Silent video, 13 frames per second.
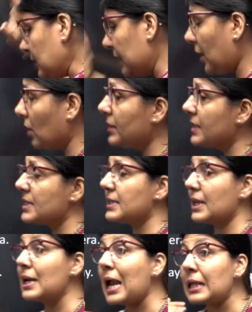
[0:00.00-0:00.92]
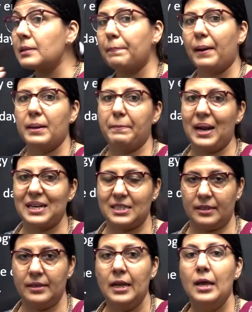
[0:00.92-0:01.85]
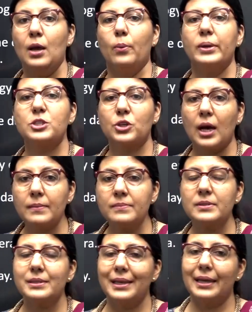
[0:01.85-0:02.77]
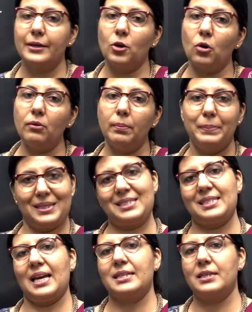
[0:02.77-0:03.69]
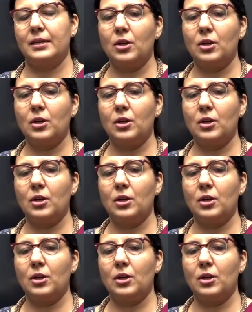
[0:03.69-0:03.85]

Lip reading: now this is another pattern which comes in your BITSAT.